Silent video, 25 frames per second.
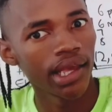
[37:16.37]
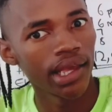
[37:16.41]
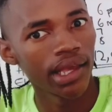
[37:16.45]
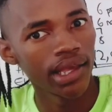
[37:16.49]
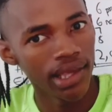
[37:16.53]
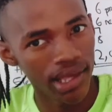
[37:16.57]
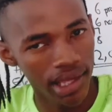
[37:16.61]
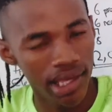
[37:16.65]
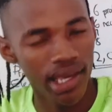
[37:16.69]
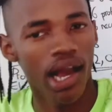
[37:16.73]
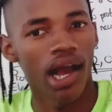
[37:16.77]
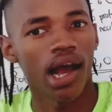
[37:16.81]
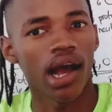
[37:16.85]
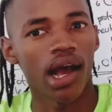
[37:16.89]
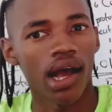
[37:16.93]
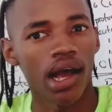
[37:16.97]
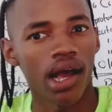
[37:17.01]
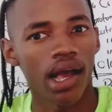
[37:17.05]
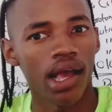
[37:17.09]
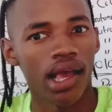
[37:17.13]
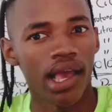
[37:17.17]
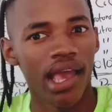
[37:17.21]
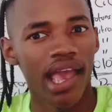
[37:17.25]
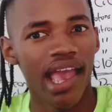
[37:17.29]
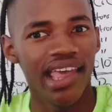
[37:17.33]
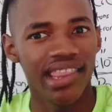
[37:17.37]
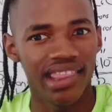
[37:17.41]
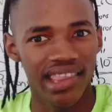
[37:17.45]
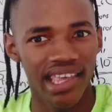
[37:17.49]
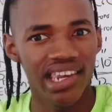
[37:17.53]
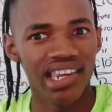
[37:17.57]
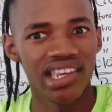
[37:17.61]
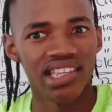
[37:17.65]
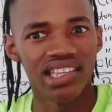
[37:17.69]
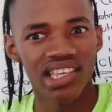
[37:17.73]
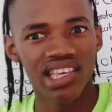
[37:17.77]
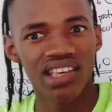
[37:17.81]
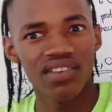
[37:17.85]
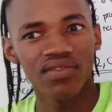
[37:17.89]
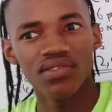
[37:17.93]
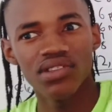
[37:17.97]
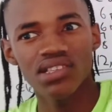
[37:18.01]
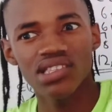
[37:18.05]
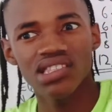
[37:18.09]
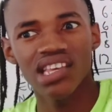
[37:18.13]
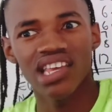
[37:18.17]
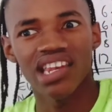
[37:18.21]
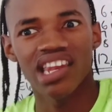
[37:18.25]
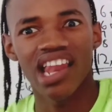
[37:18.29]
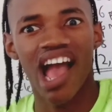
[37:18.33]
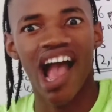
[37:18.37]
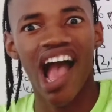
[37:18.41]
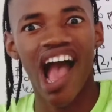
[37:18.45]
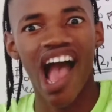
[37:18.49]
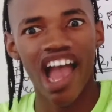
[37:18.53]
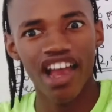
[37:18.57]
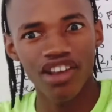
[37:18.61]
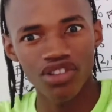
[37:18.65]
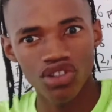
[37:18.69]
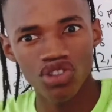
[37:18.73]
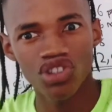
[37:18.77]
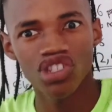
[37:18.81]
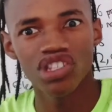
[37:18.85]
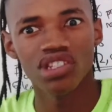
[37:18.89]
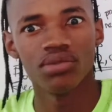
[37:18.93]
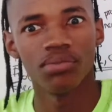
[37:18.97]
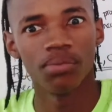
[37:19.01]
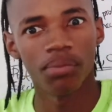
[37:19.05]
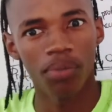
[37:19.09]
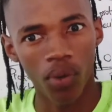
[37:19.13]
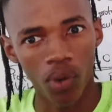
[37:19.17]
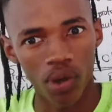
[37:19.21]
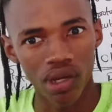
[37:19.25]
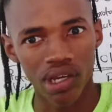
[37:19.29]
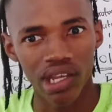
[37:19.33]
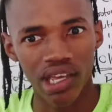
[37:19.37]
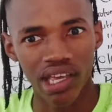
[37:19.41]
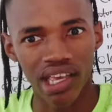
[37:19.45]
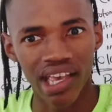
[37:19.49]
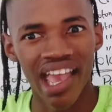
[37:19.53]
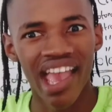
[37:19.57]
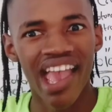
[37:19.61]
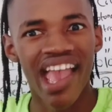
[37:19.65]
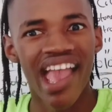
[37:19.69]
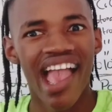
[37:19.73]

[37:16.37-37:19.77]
Yeah, and then it gives us in hydrogen bonding.